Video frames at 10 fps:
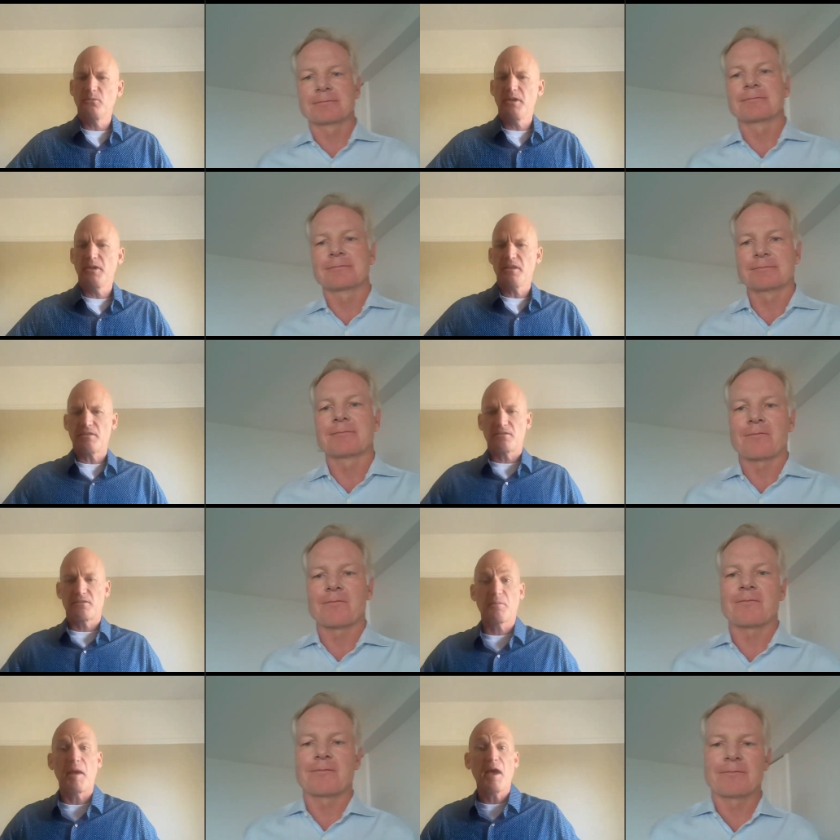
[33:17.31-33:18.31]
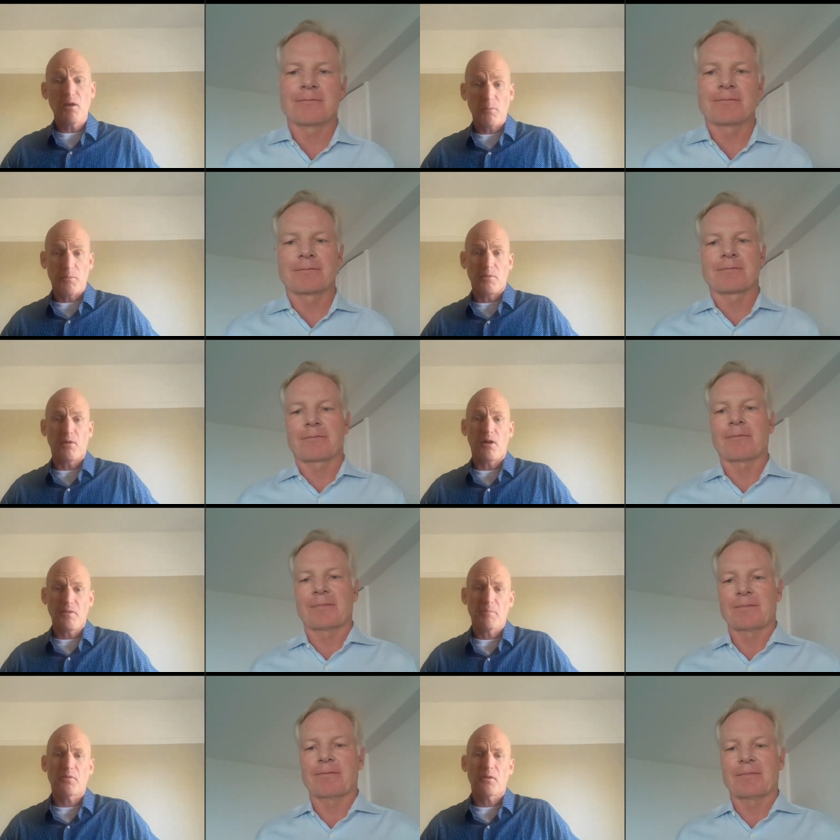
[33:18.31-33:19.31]
Speaker 1: with some help on
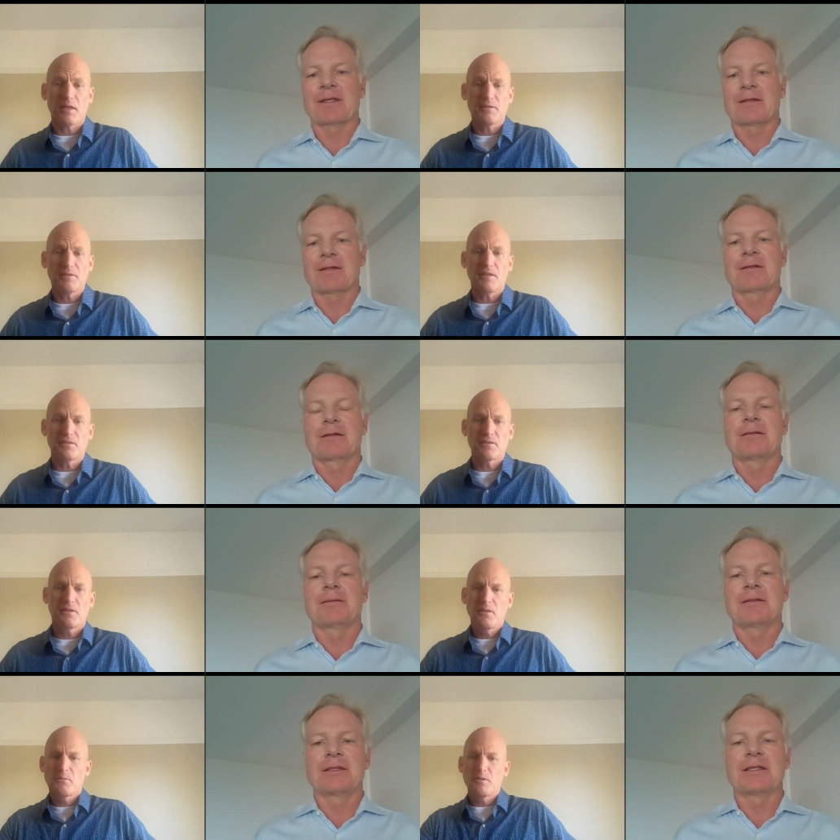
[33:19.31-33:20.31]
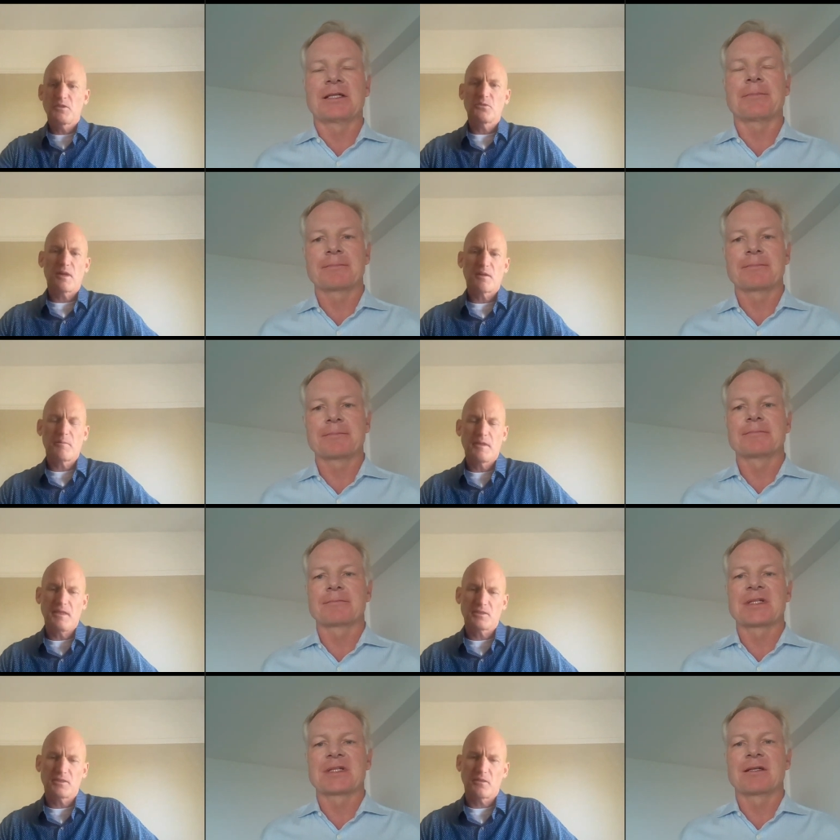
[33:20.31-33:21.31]
that process? What's your
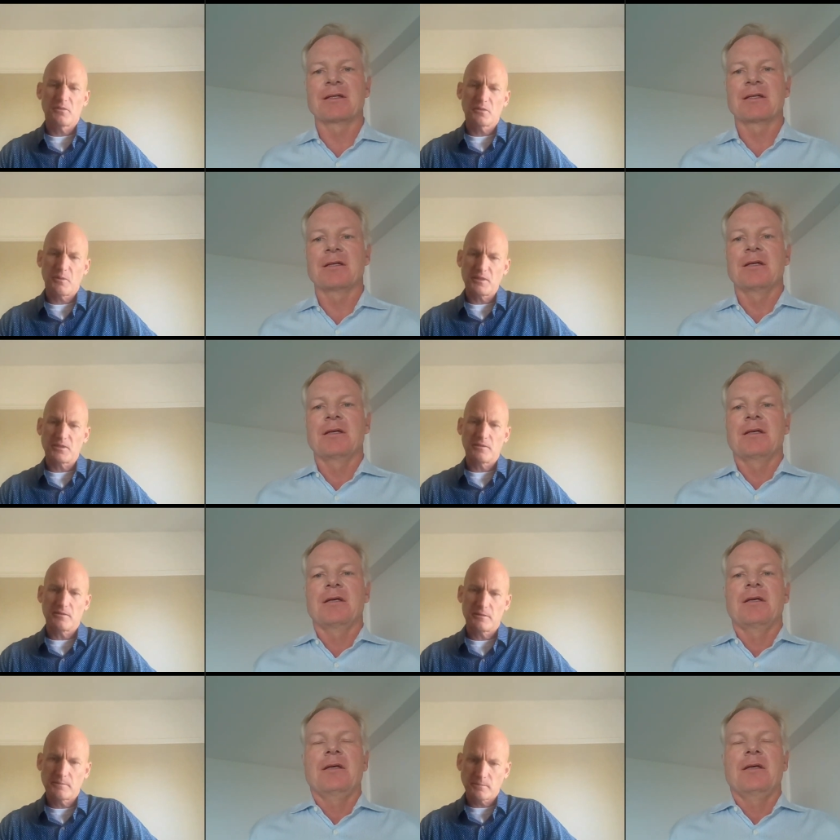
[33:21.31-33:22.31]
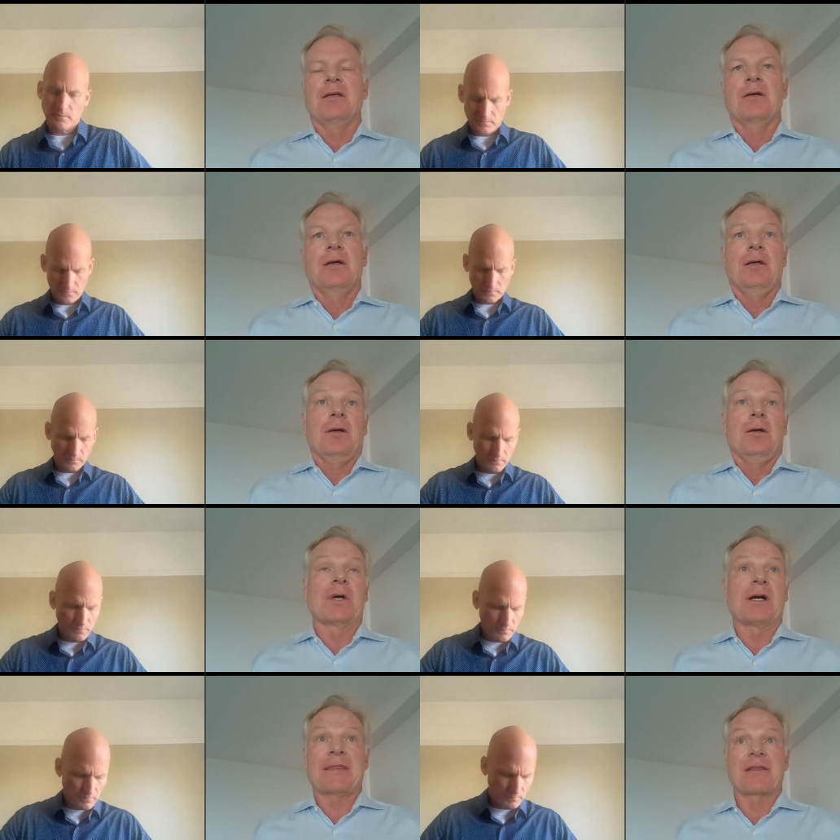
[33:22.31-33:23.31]
recommendation on those questions?
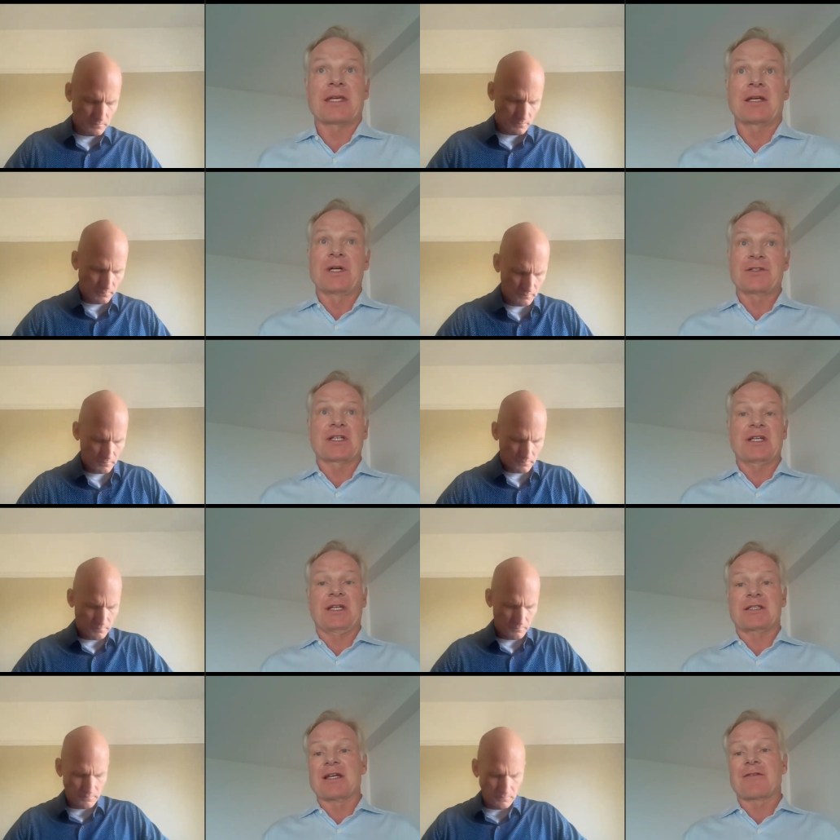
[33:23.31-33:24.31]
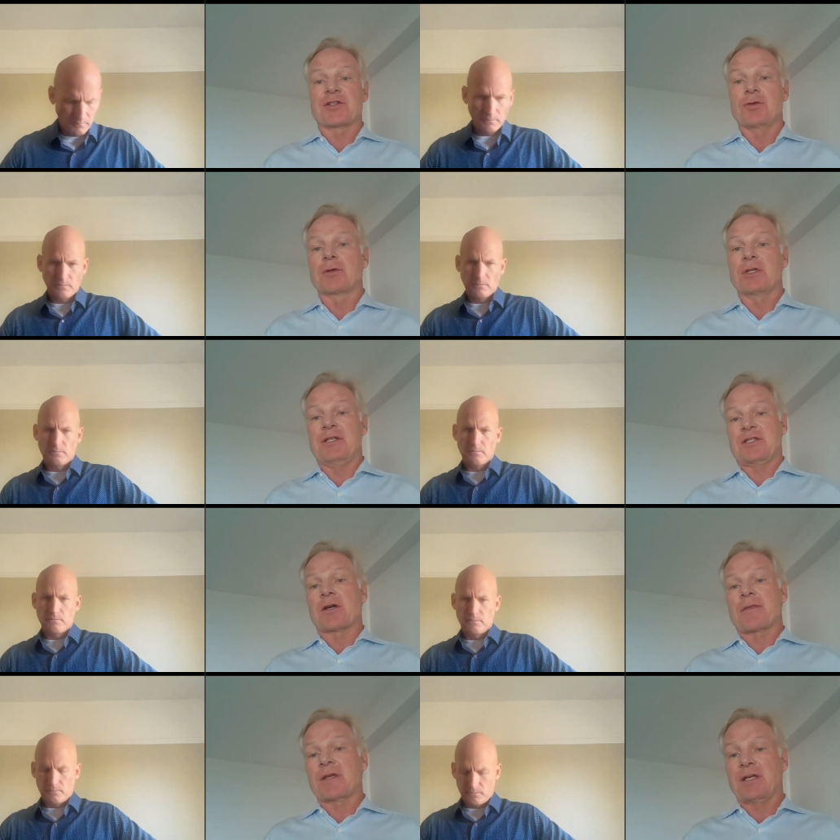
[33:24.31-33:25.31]
Speaker 2: Well, I, I think once again, it's never too early
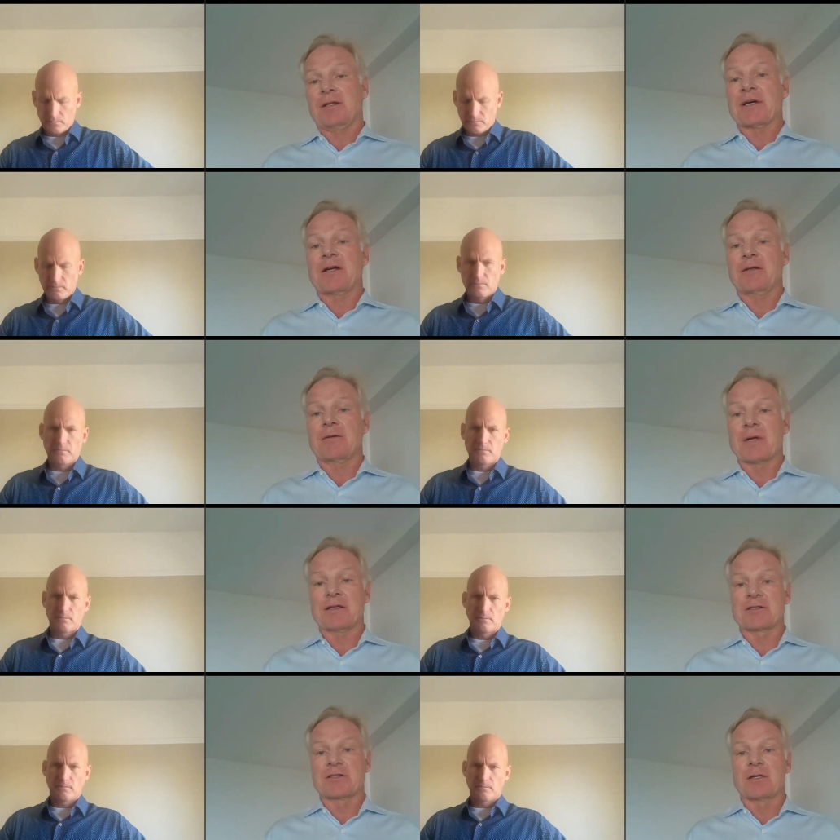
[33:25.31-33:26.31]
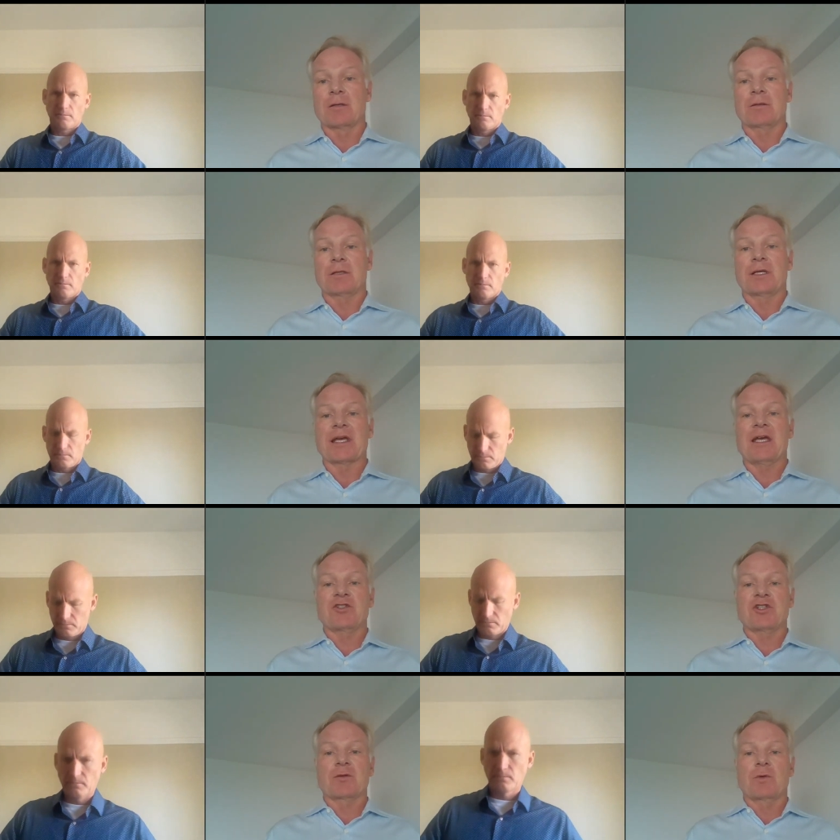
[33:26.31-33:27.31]
to start thinking about it, right? So
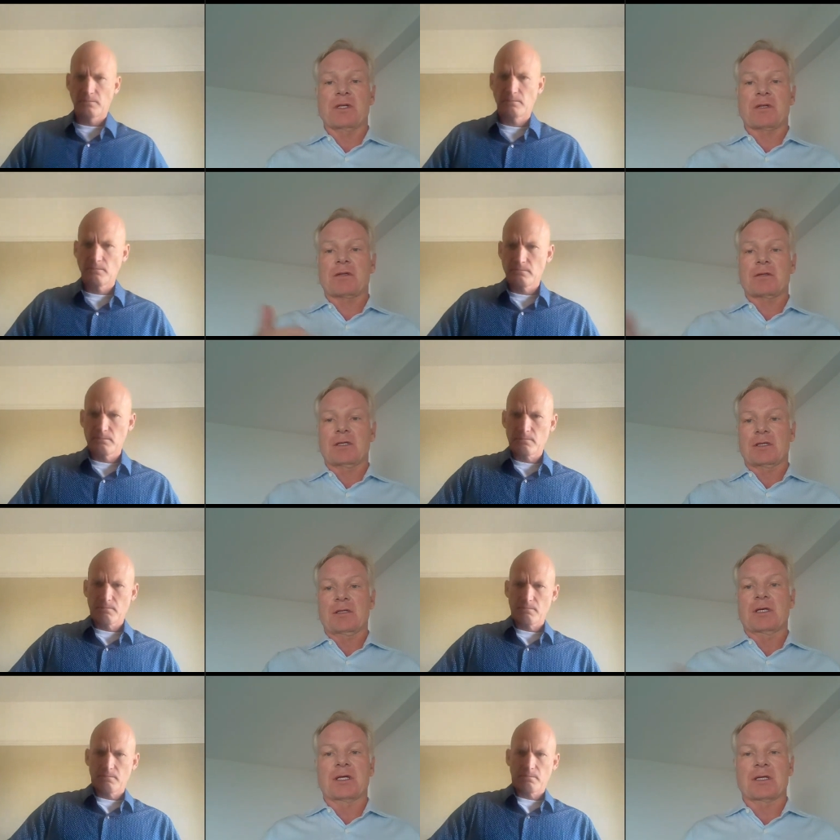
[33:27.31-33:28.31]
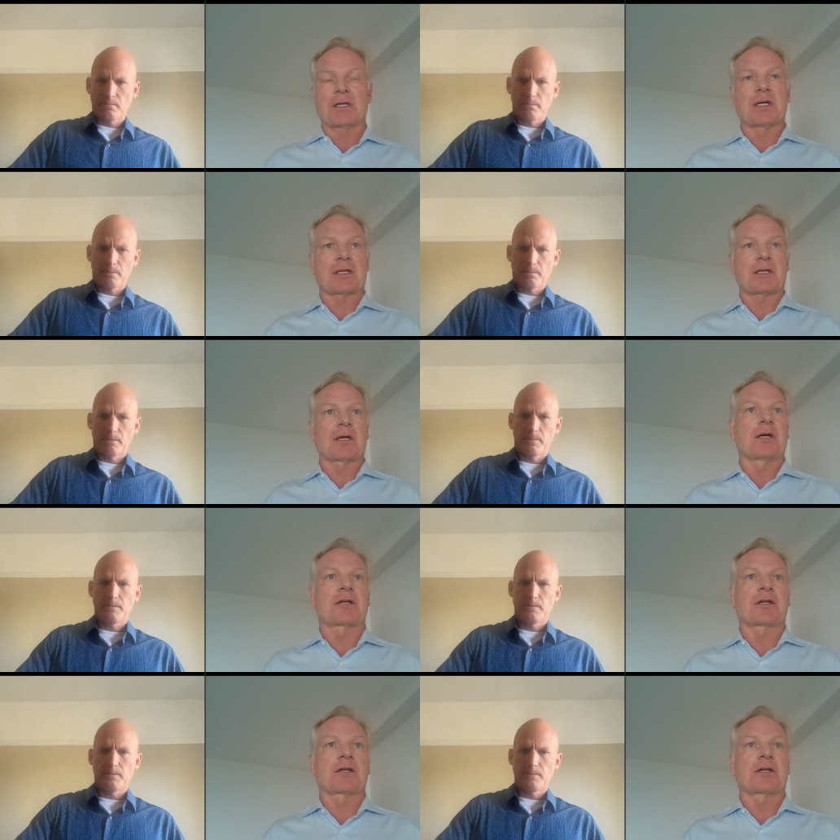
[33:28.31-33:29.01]
engaging with a, a,